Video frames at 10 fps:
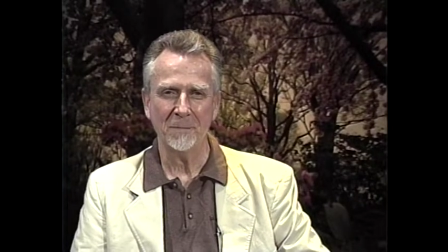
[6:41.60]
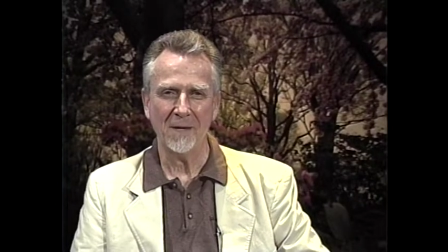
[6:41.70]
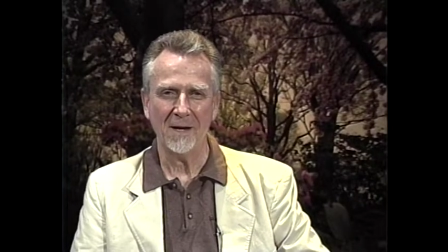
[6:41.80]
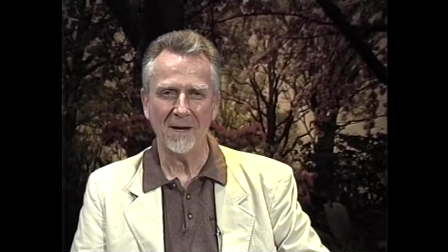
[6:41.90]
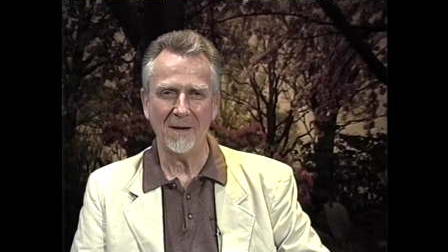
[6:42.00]

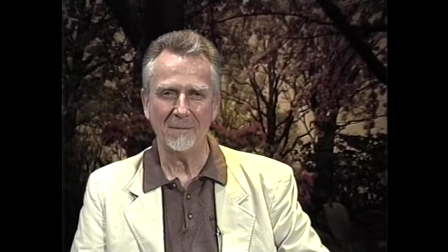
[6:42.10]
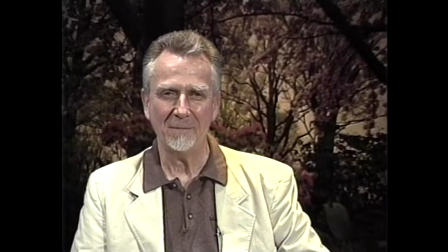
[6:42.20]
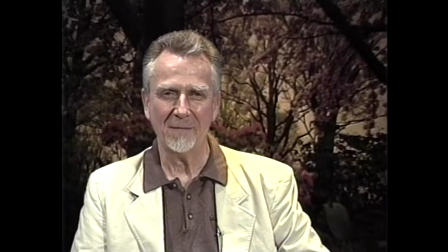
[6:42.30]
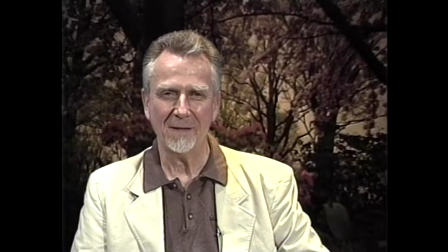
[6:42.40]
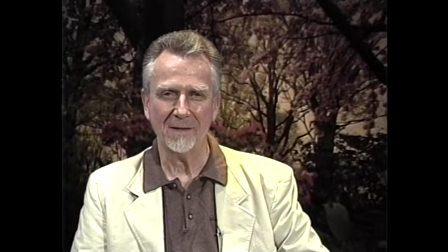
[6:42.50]

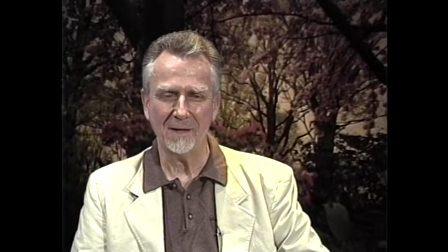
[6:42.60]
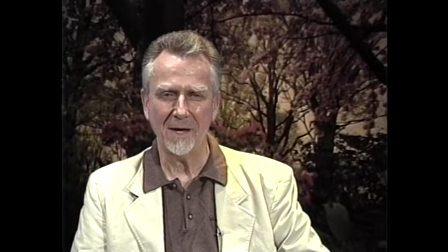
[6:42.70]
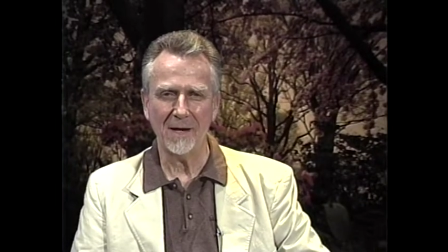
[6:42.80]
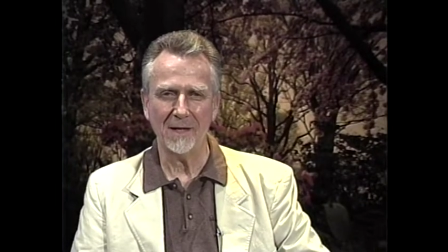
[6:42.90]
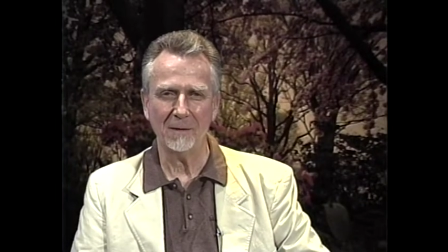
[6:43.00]
The
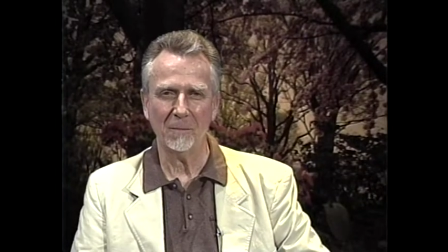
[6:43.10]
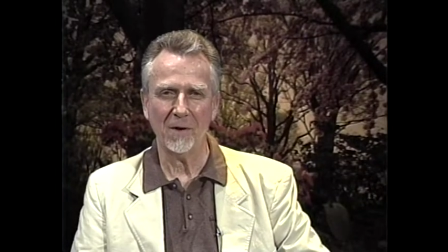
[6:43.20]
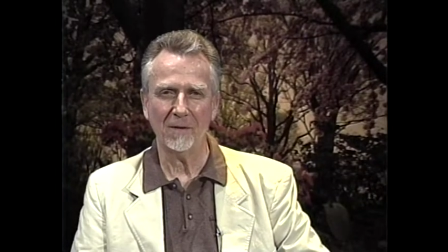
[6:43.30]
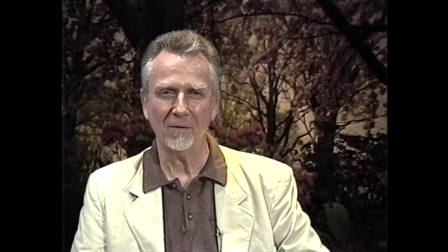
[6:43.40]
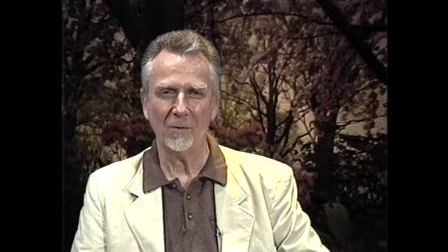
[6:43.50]
liking
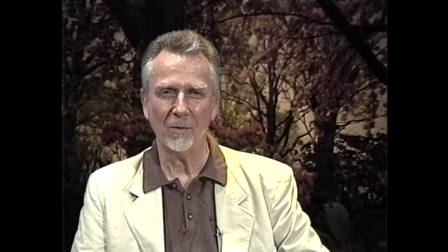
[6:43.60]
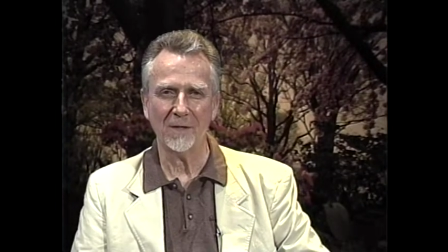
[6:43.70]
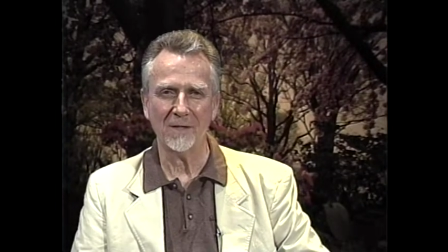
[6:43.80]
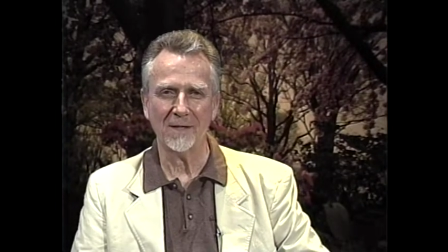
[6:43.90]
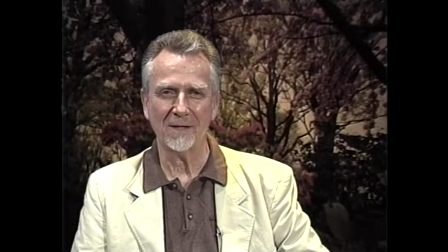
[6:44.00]
part, of course.